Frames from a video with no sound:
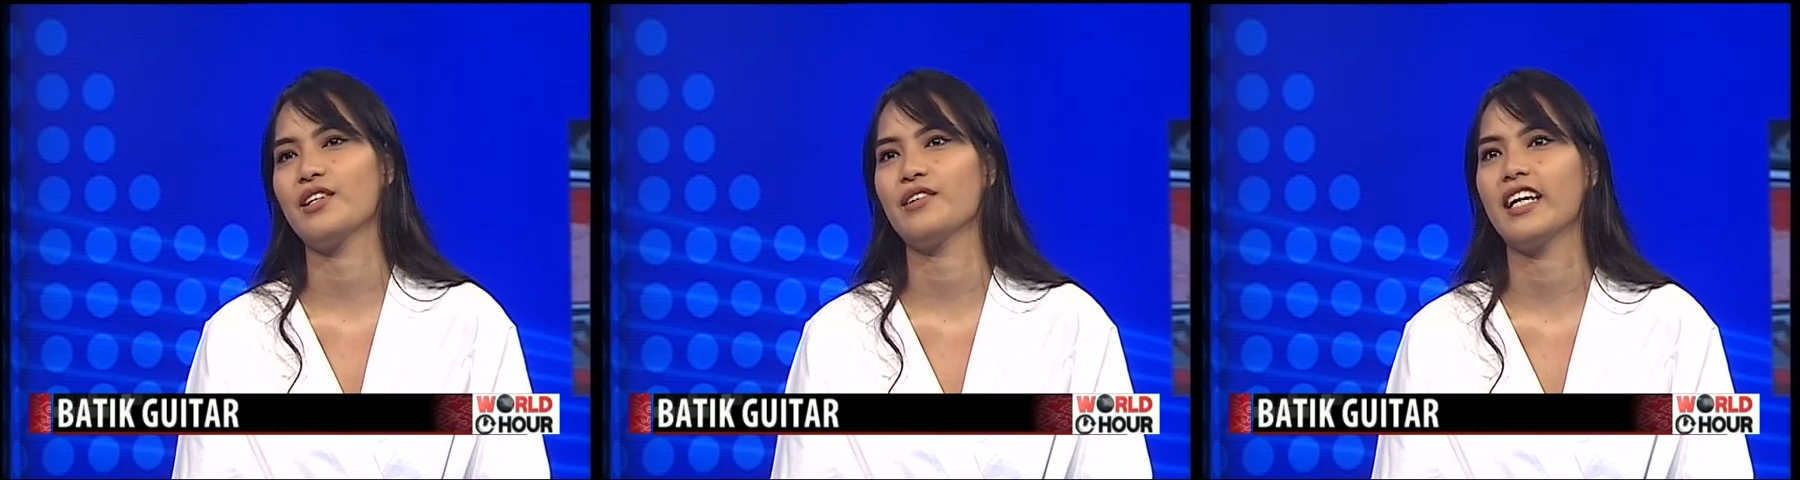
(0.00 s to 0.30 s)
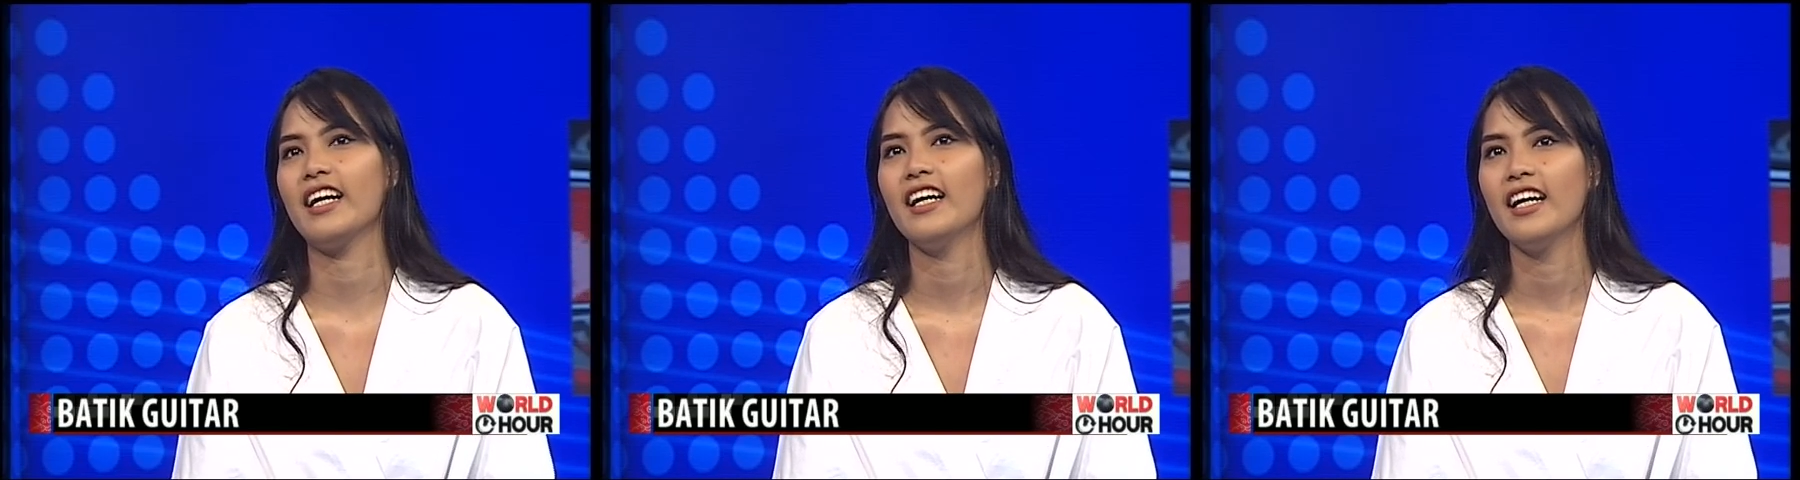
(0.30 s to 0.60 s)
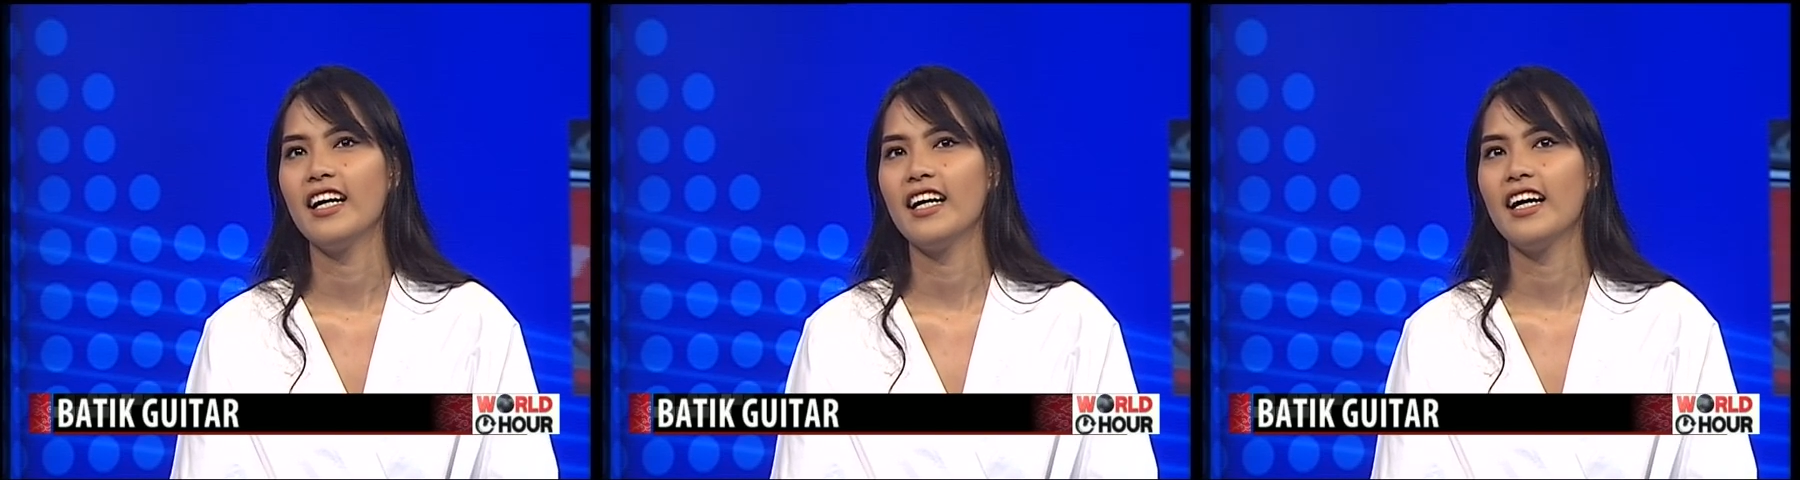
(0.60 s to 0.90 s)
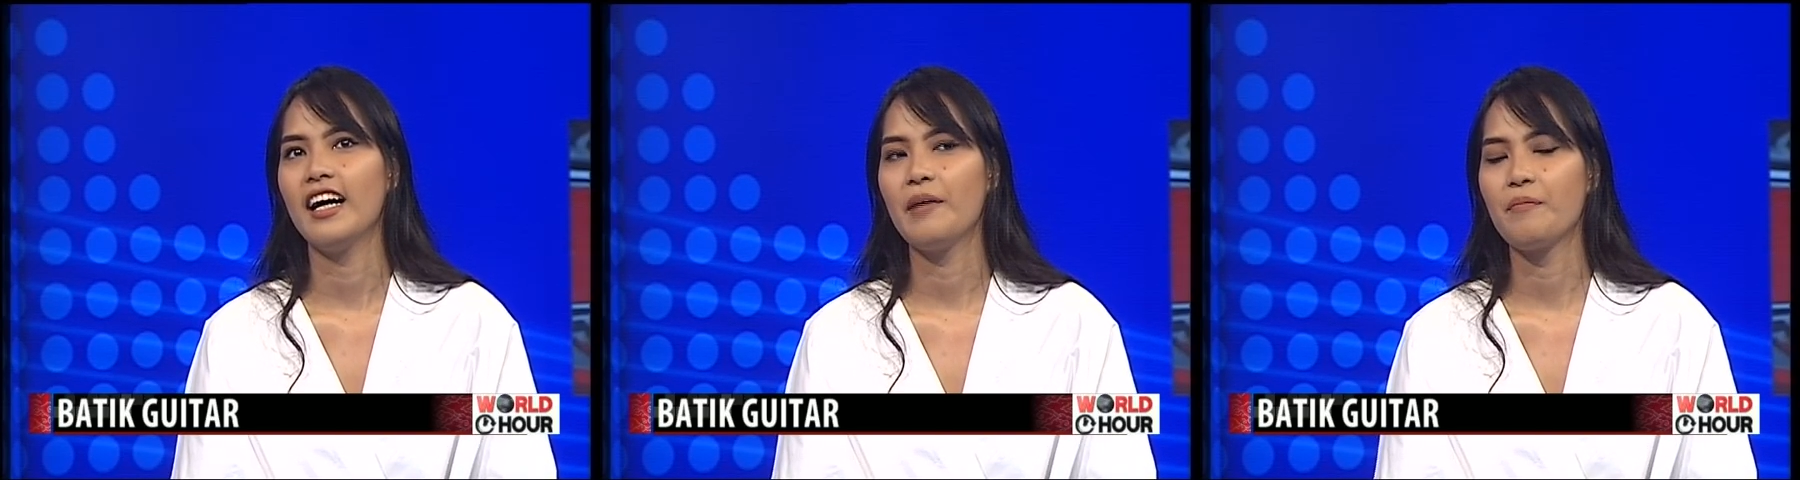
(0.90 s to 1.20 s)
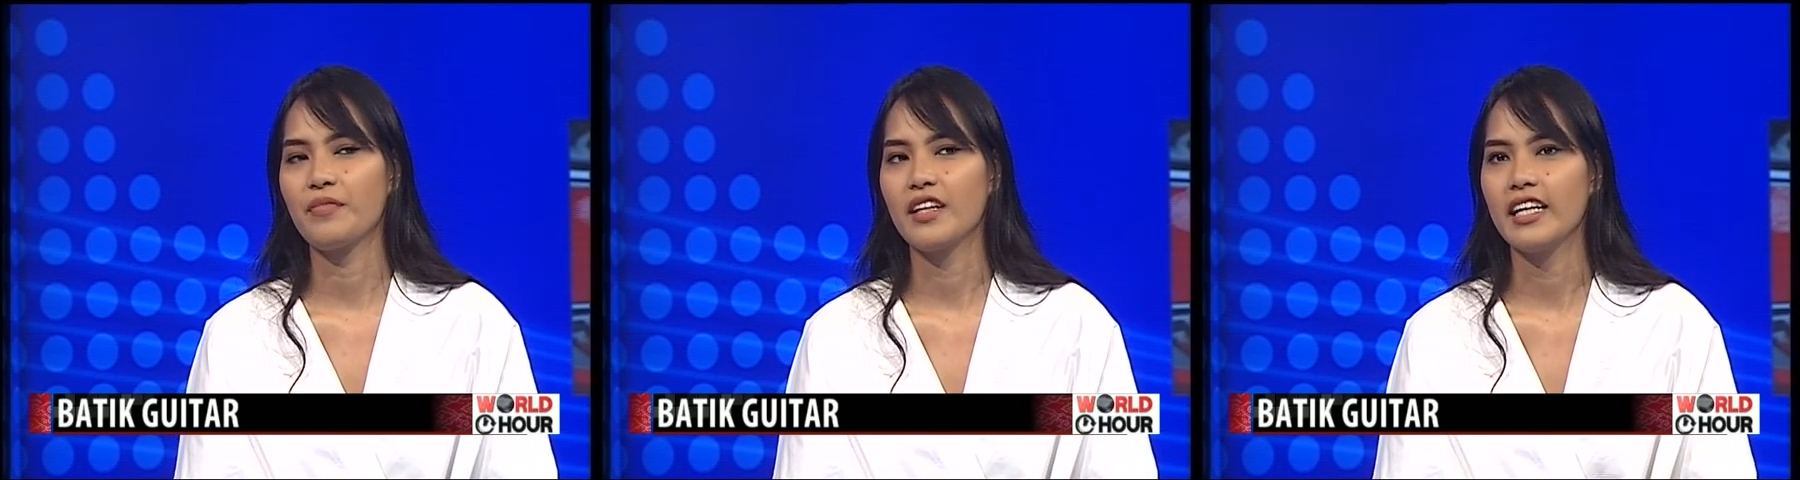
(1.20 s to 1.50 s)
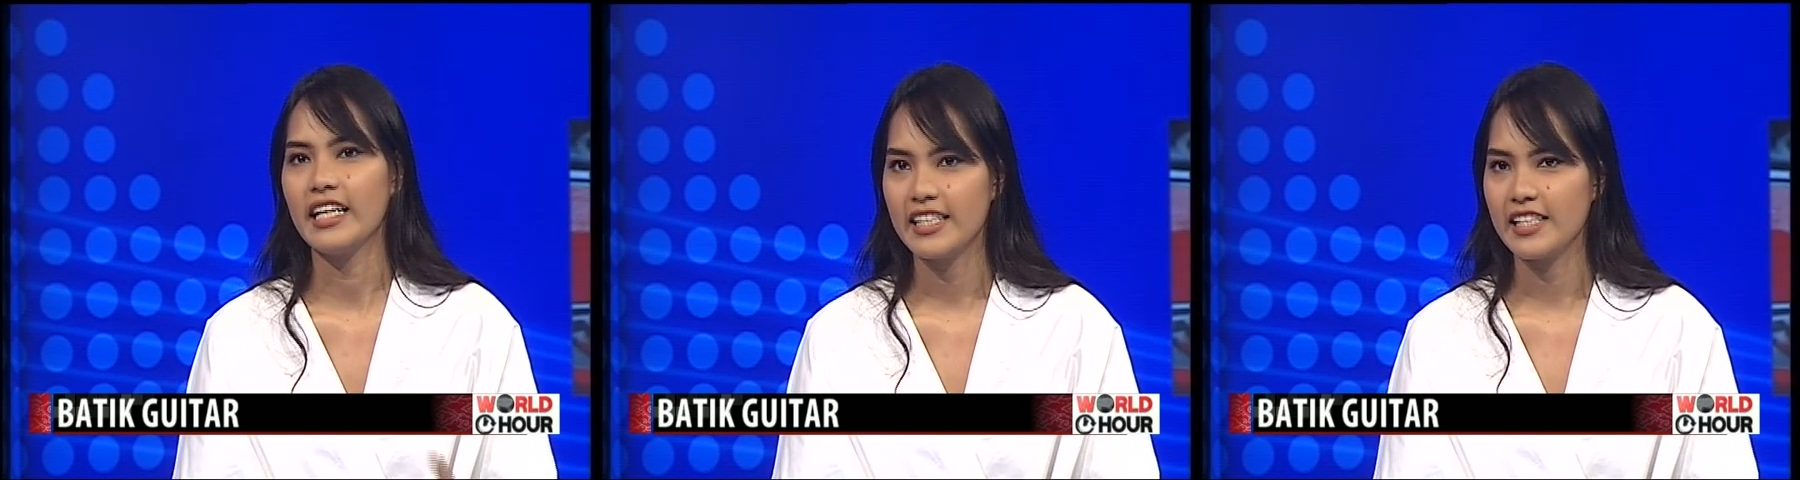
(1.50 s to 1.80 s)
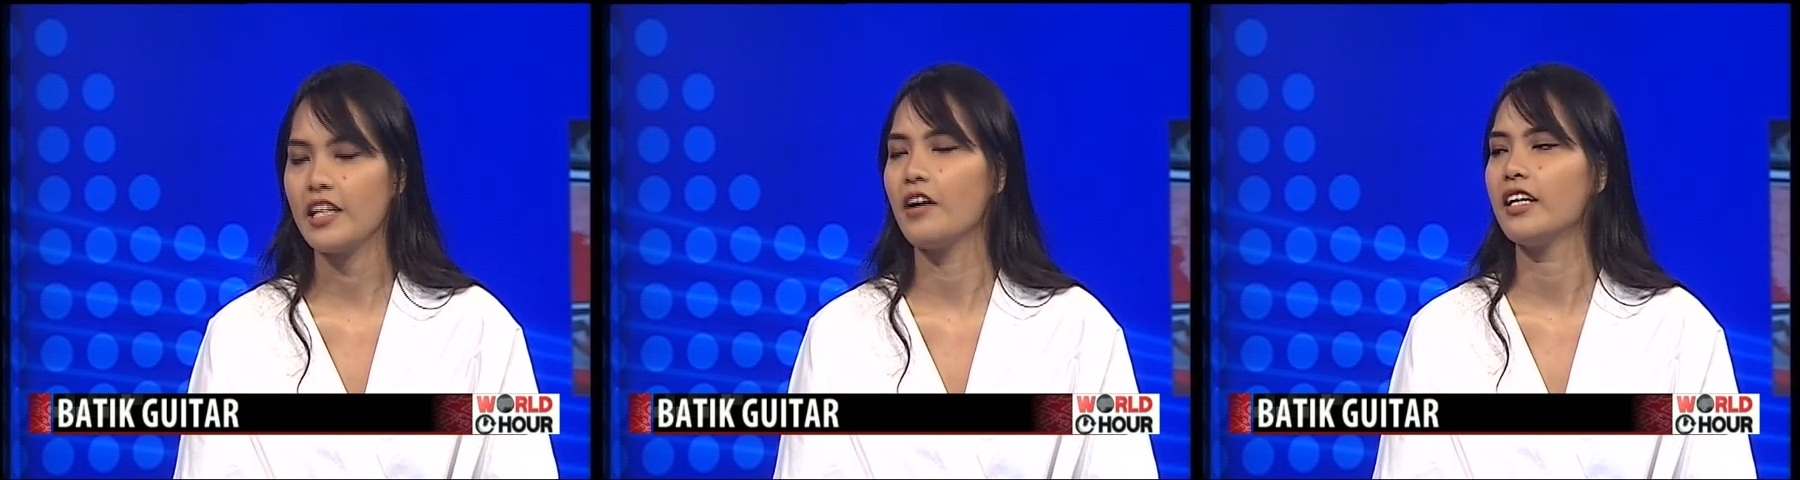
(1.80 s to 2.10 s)
to know that. Um, yeah,
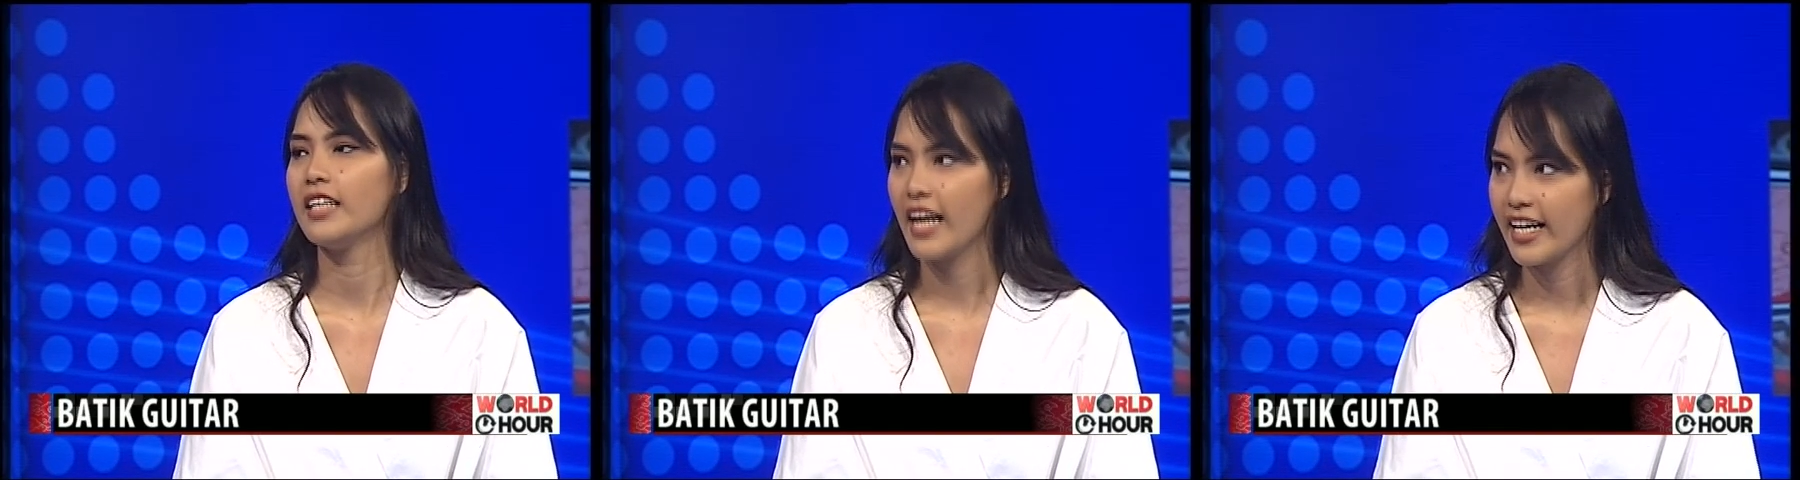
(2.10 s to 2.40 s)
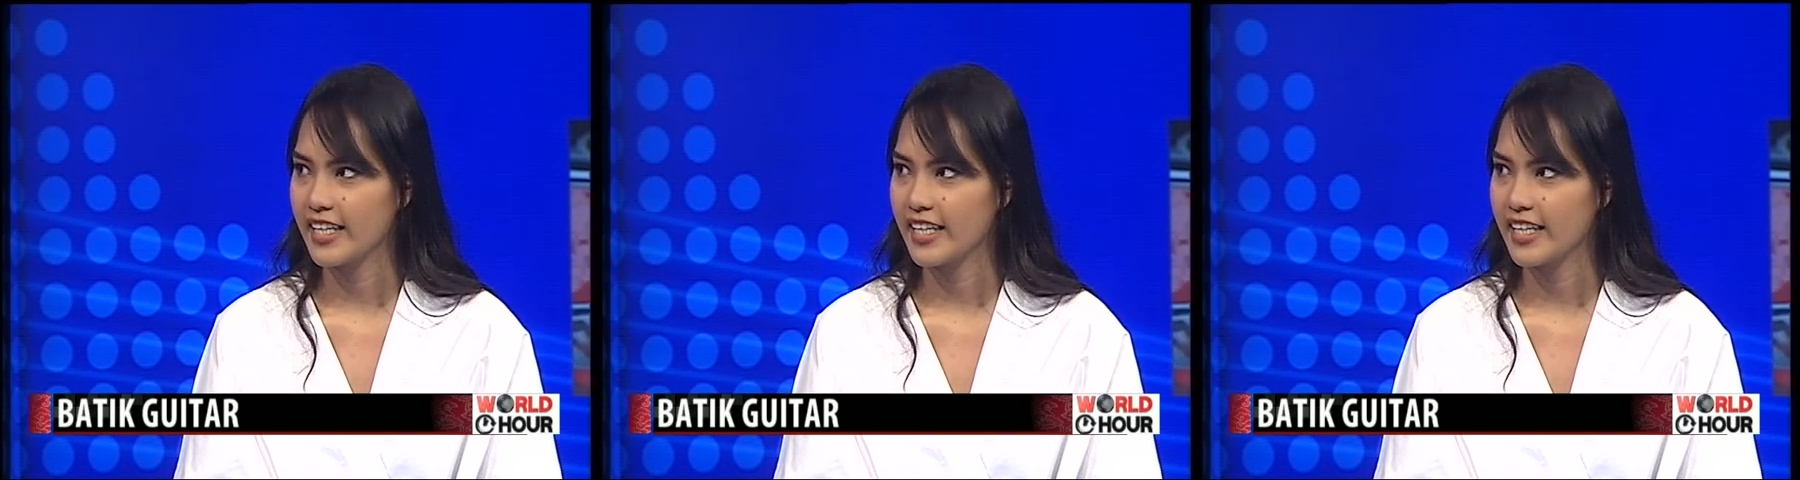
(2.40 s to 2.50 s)
this is uh, the